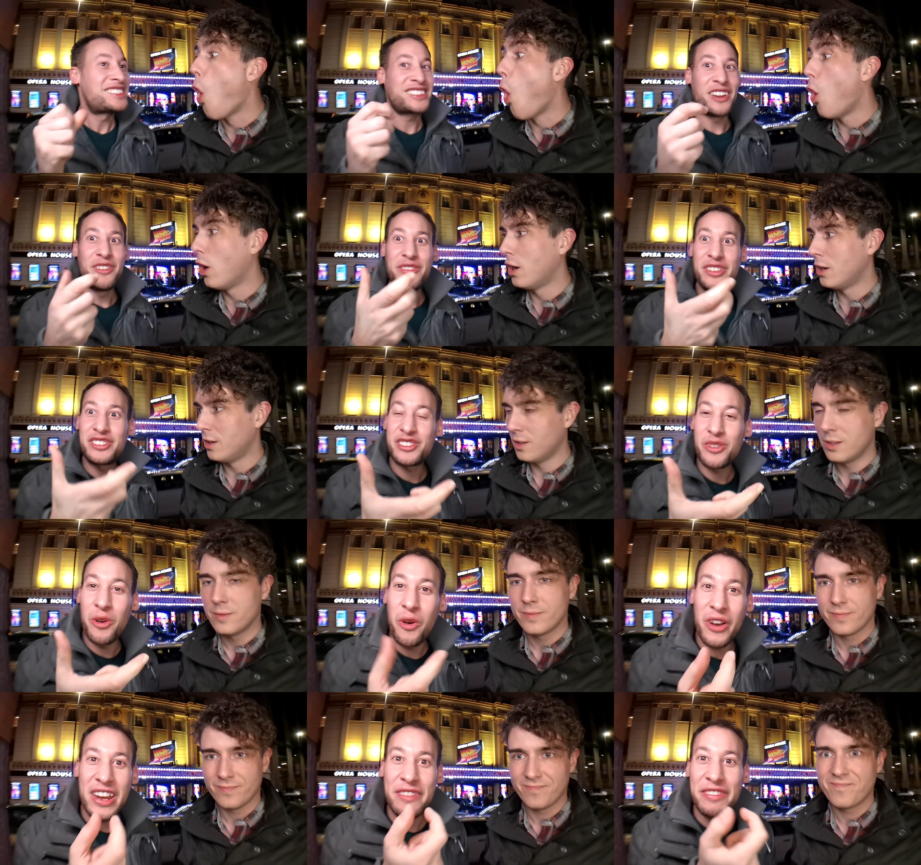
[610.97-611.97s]
Speaker 1: So the
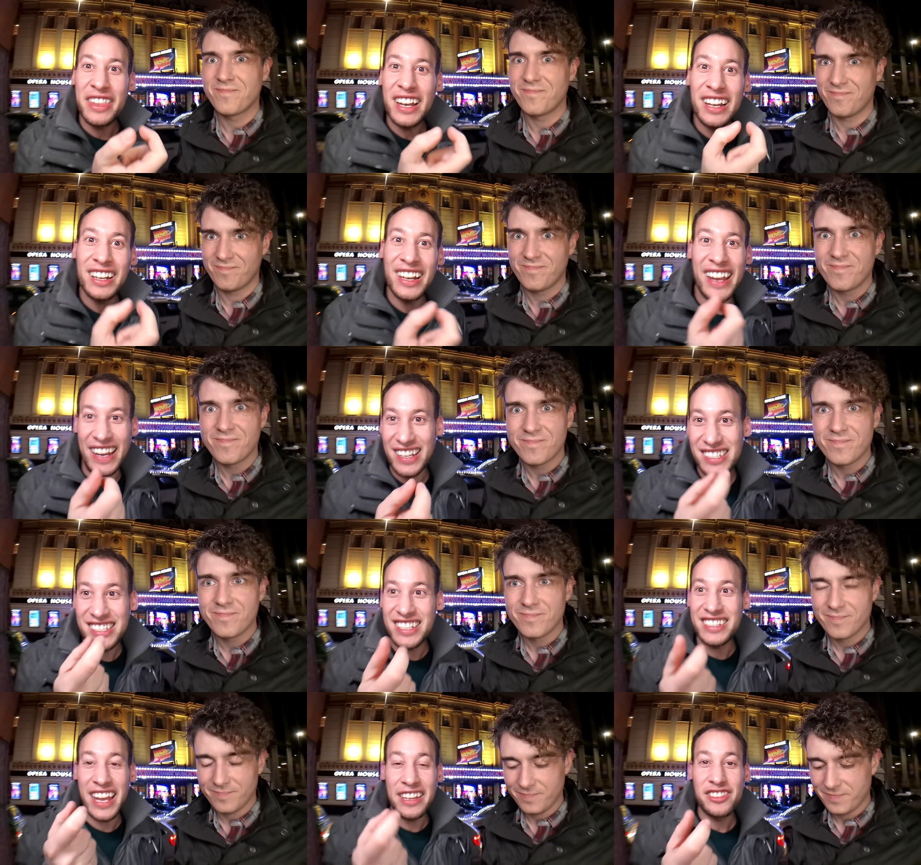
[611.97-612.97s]
score, even the little
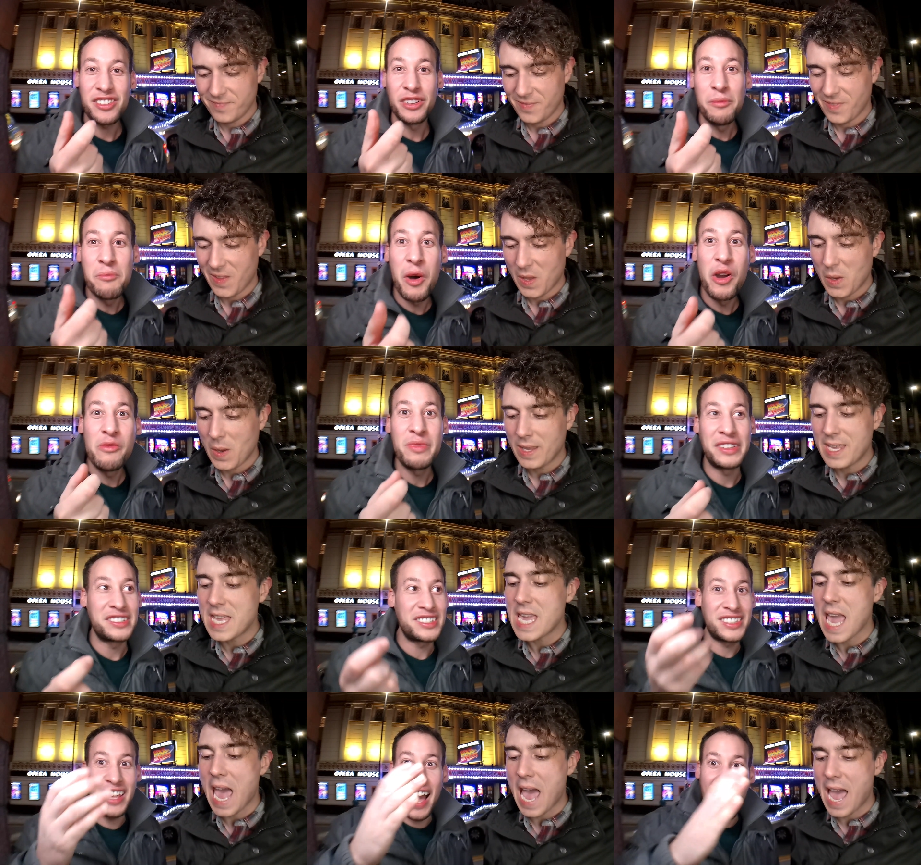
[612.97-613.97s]
incidental moments
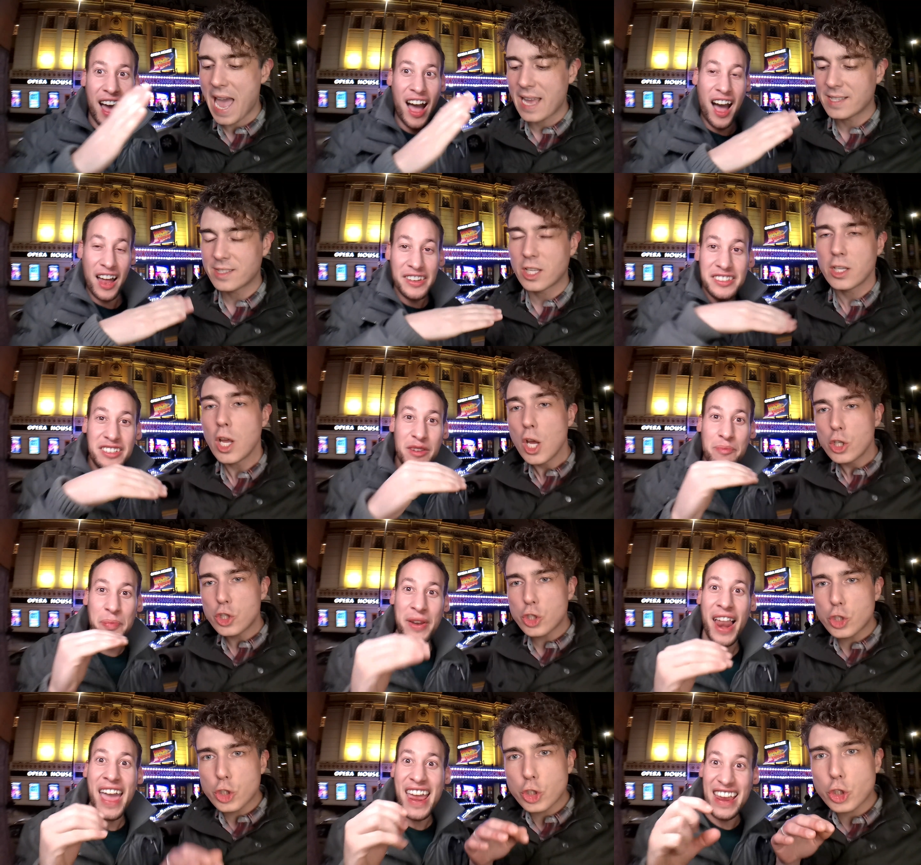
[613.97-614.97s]
yes, that
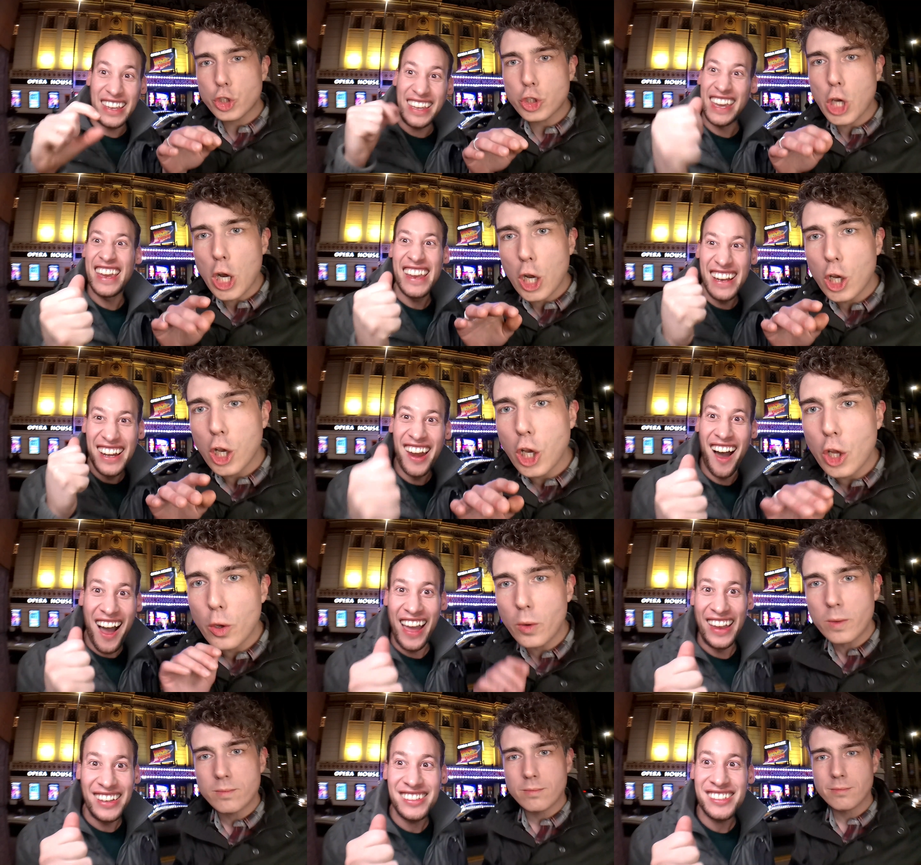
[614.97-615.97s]
underplay key
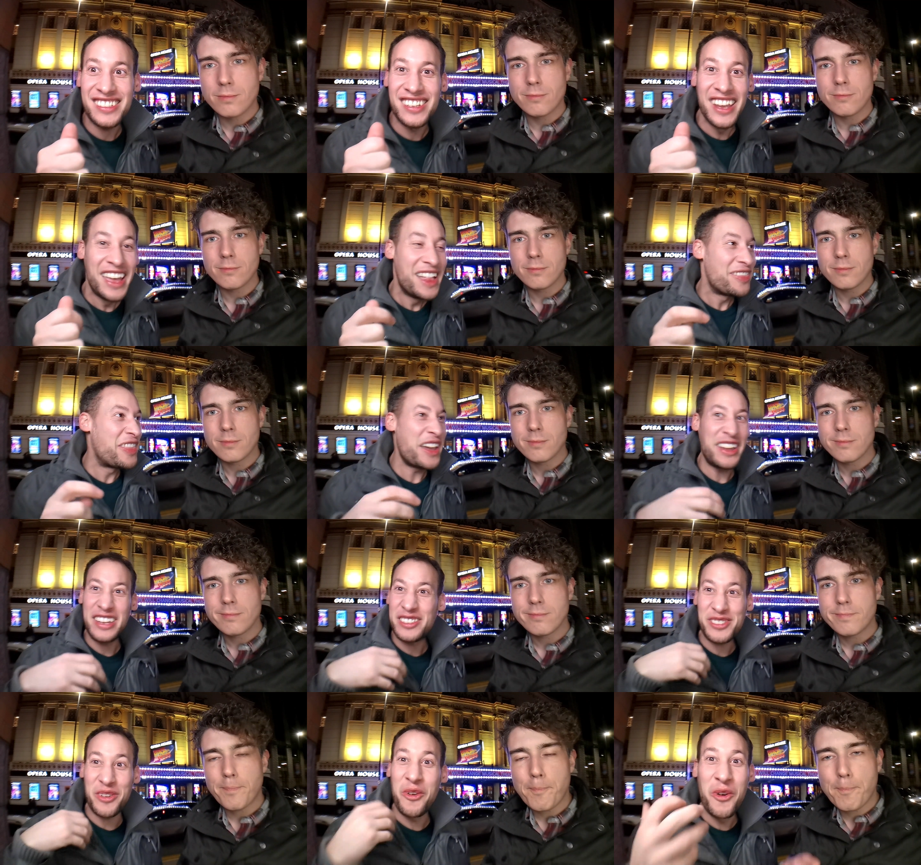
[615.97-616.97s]
lines,
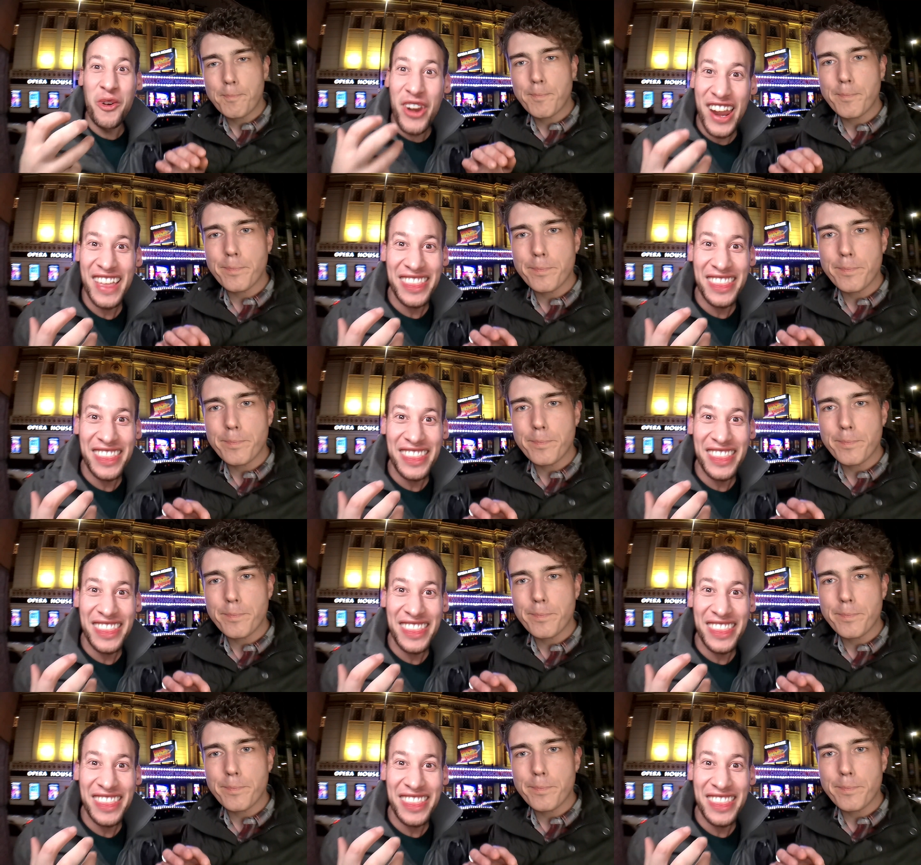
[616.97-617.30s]
it's all